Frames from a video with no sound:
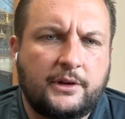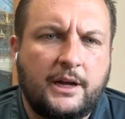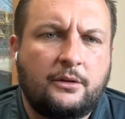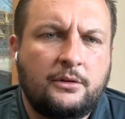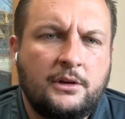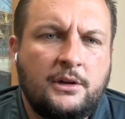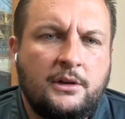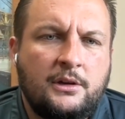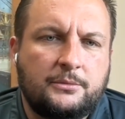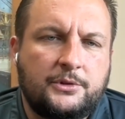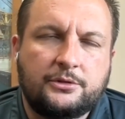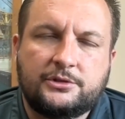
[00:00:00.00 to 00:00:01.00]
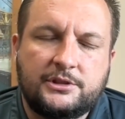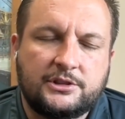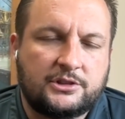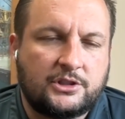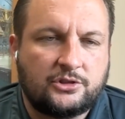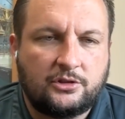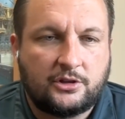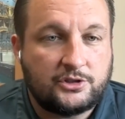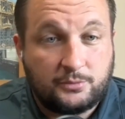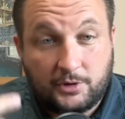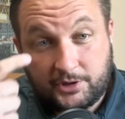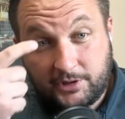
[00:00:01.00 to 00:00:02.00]
now. Houston is such a large
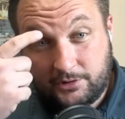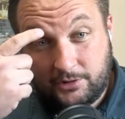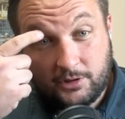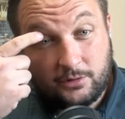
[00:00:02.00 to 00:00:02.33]
market.